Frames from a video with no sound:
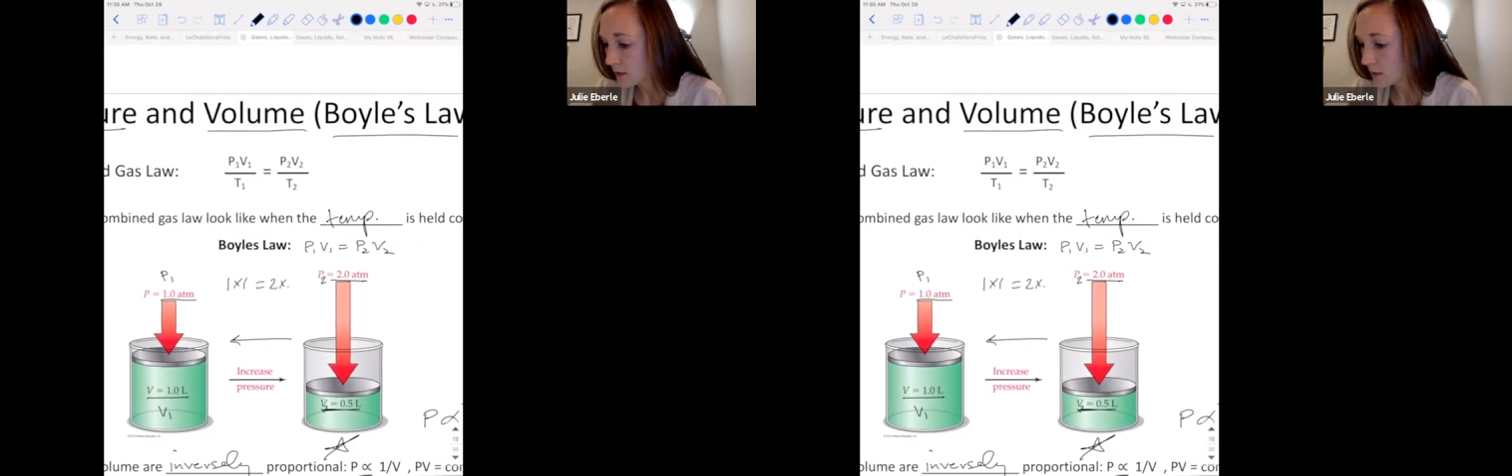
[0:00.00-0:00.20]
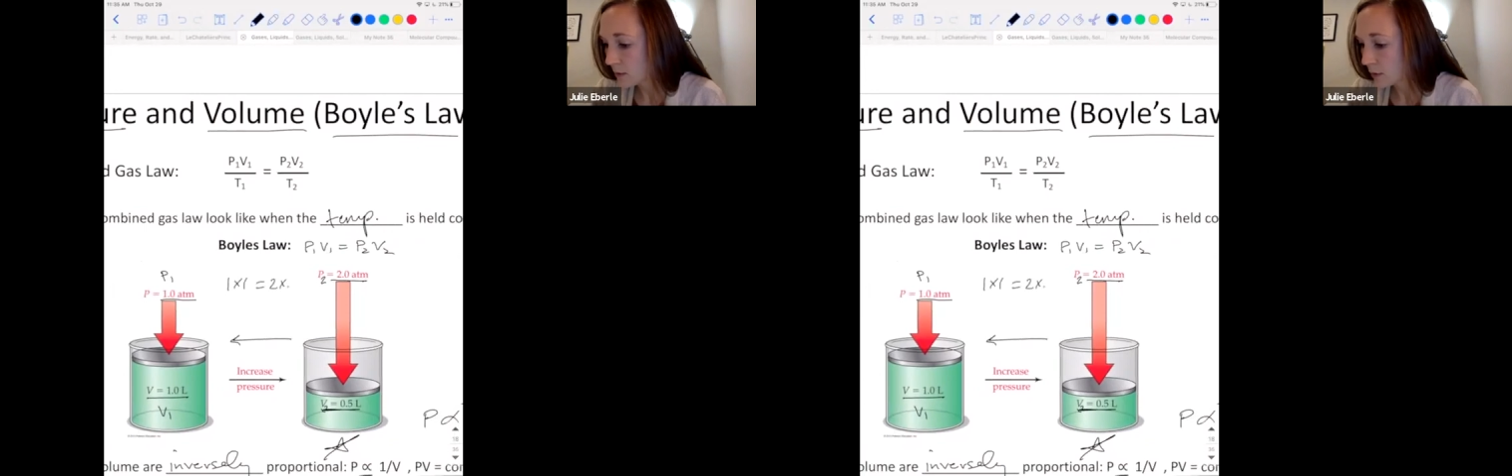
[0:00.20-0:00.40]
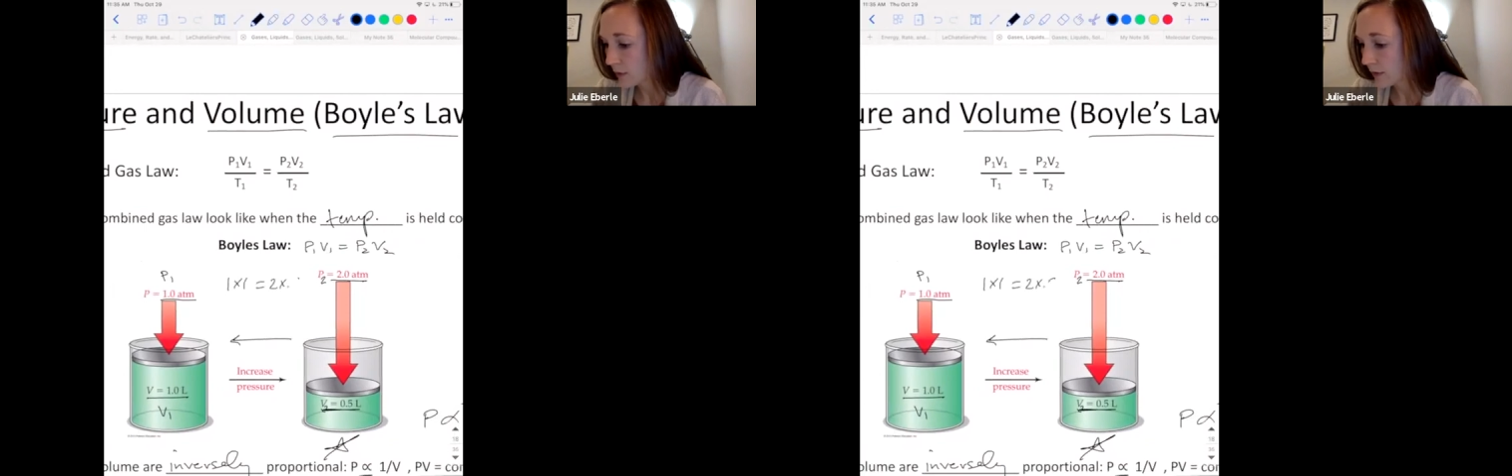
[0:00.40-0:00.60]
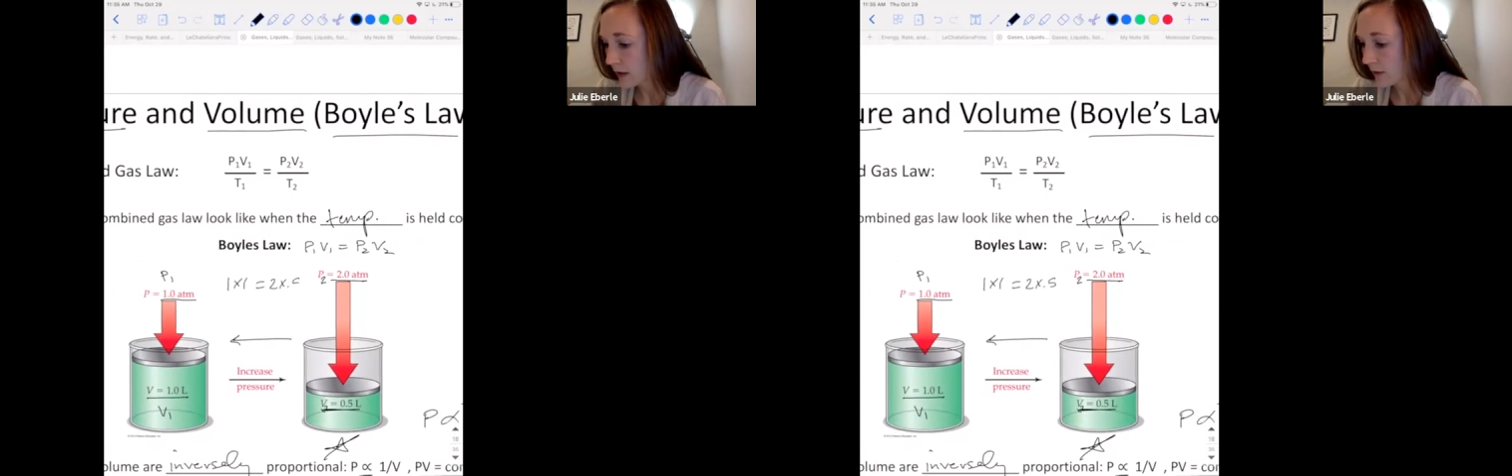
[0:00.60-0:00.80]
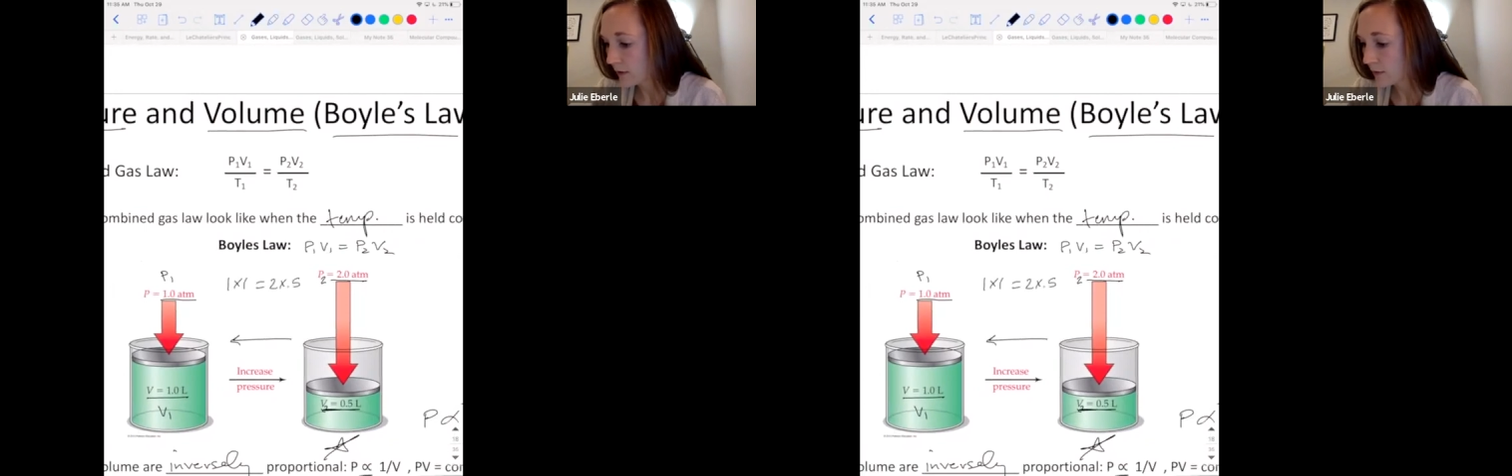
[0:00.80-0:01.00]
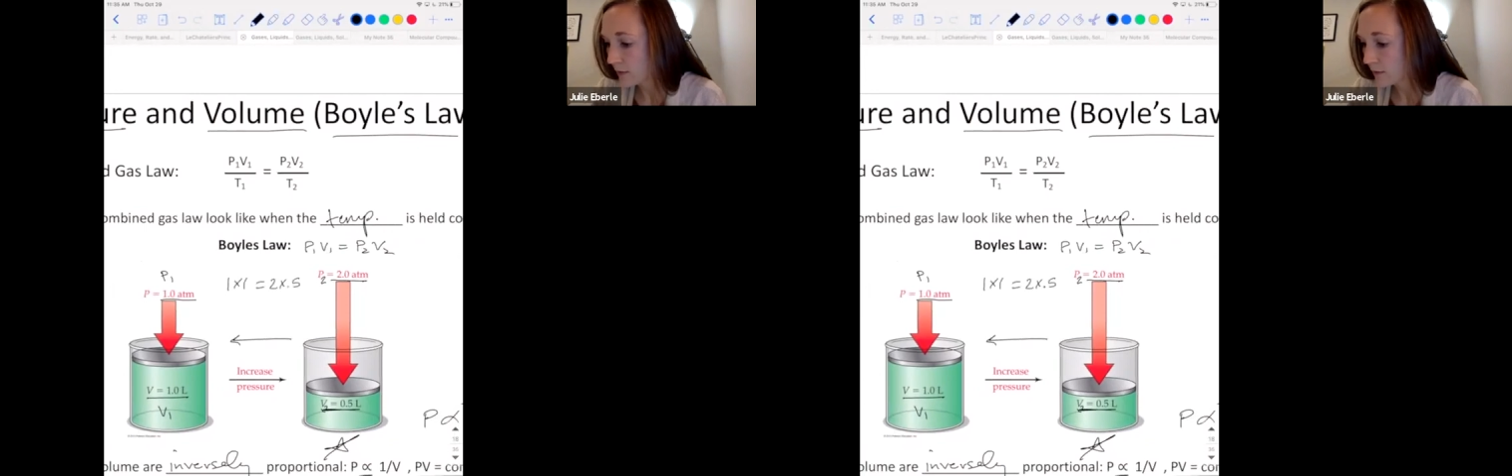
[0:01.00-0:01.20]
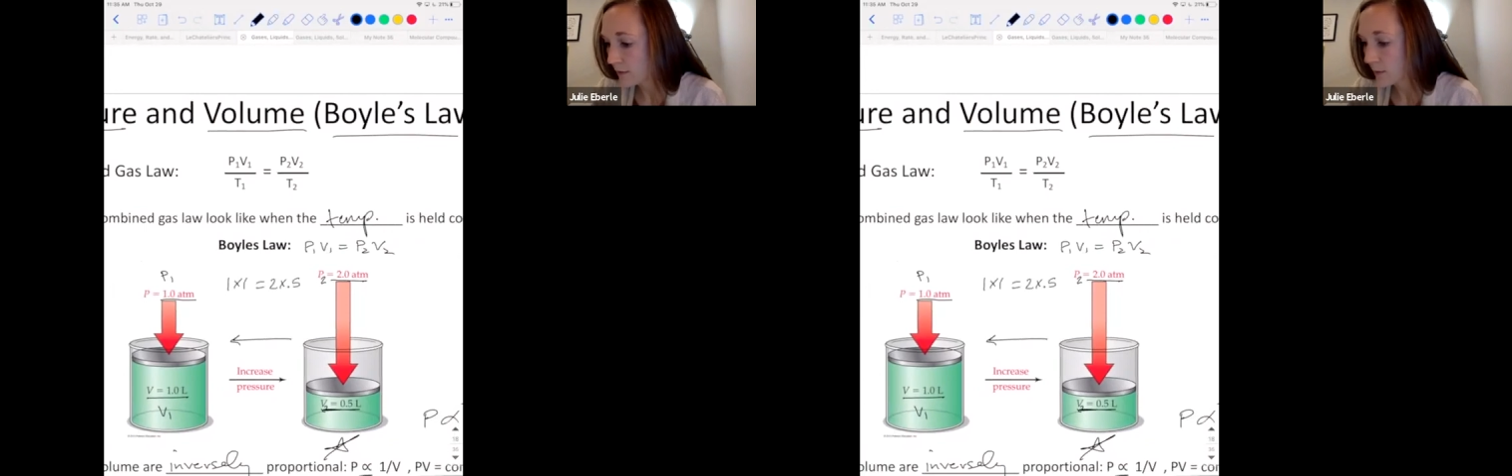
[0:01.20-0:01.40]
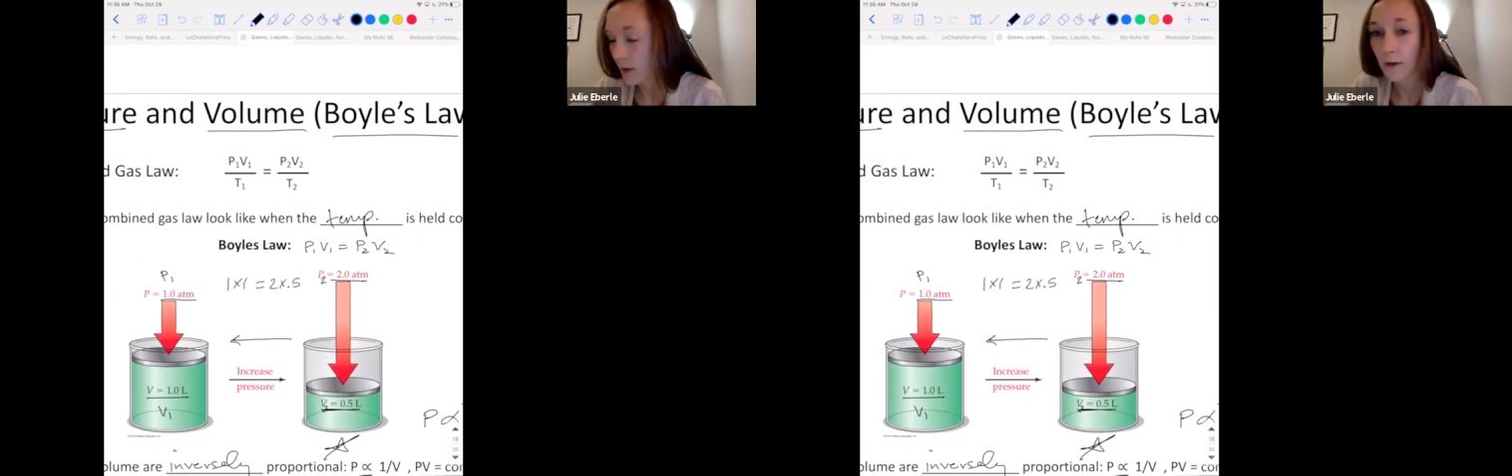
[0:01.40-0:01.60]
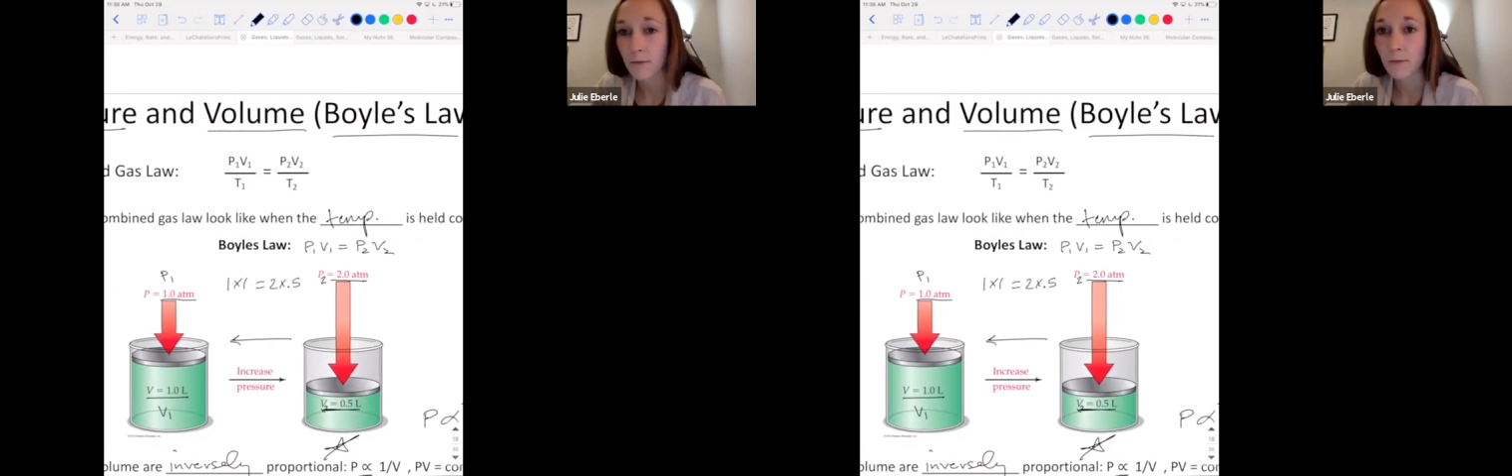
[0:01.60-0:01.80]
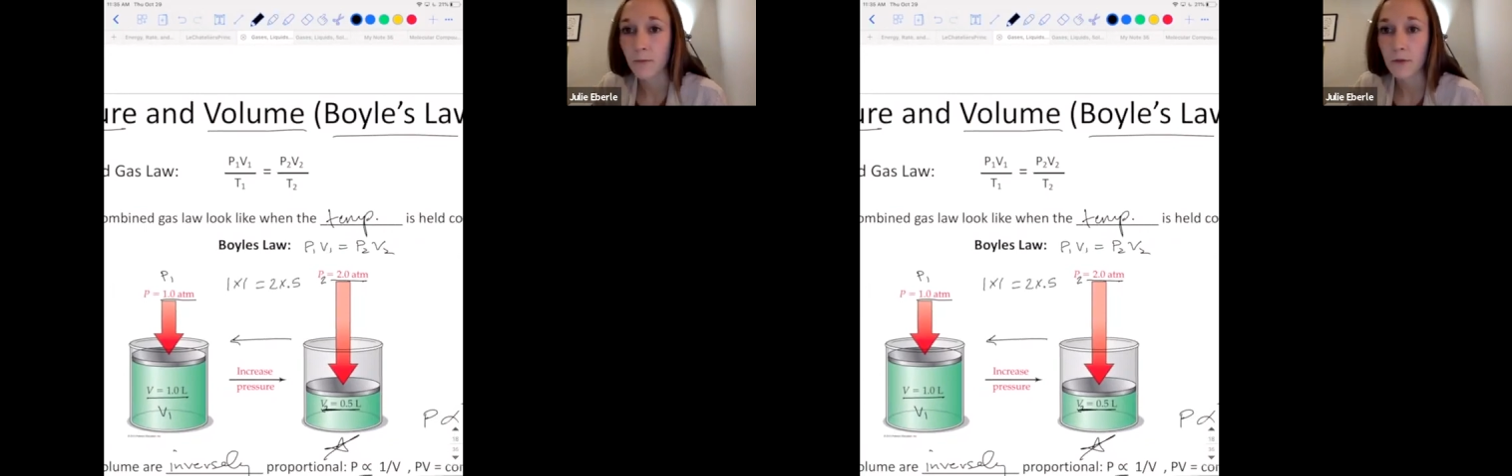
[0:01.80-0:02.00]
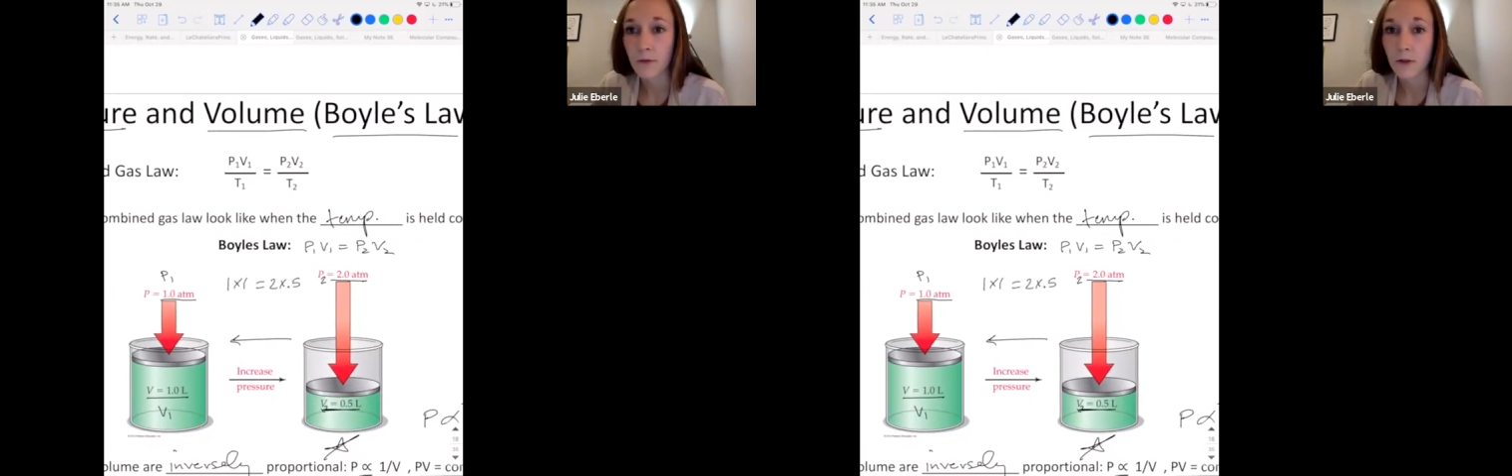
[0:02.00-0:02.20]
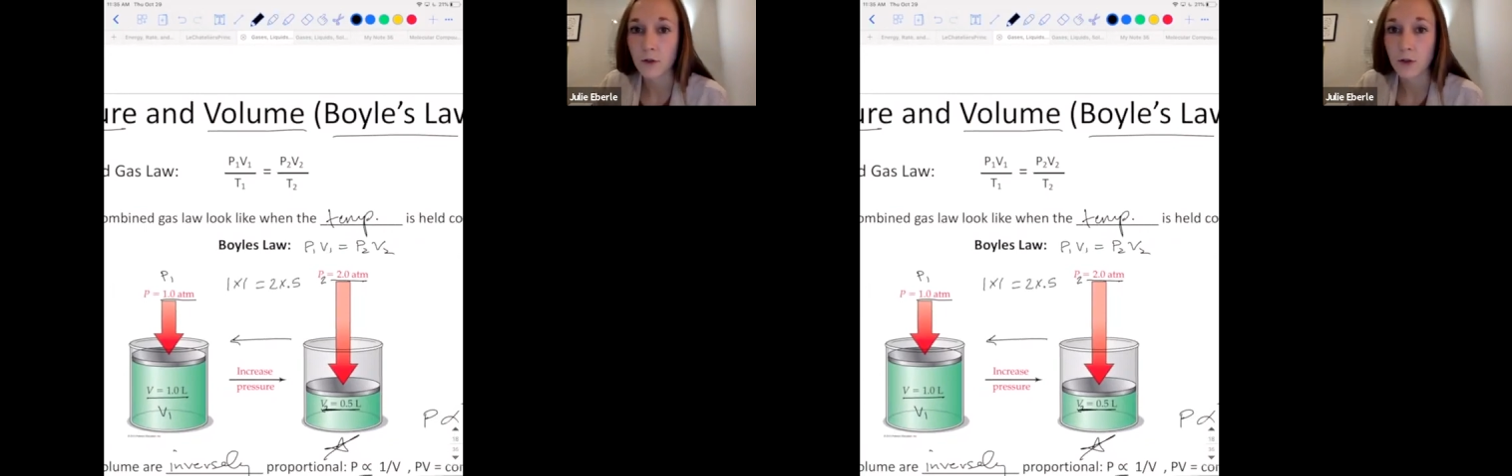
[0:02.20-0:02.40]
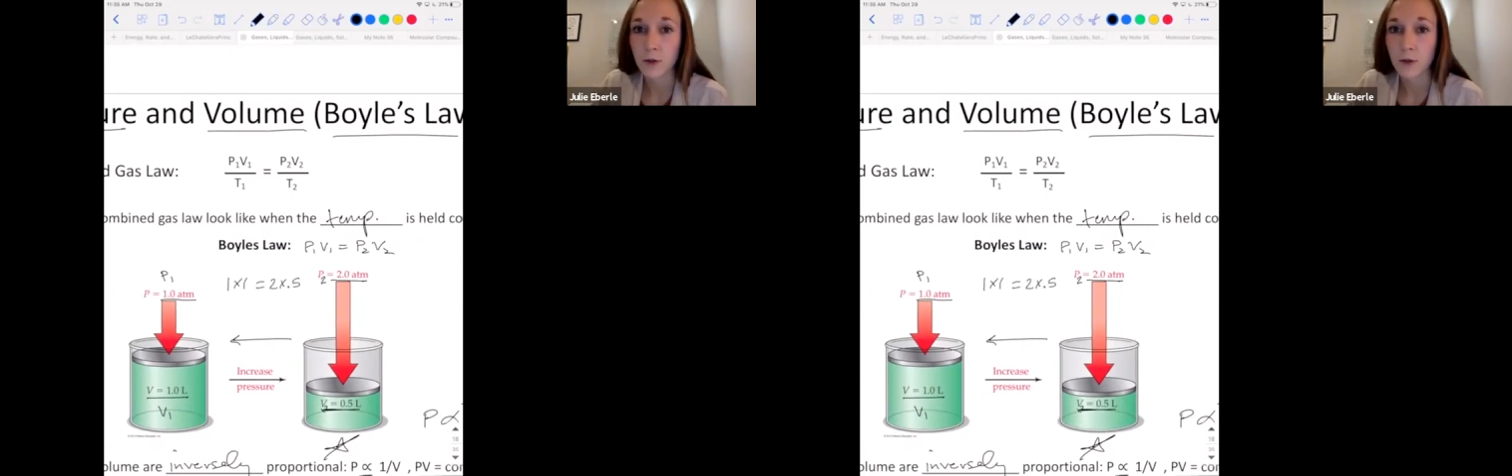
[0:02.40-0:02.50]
0.5, right? Did you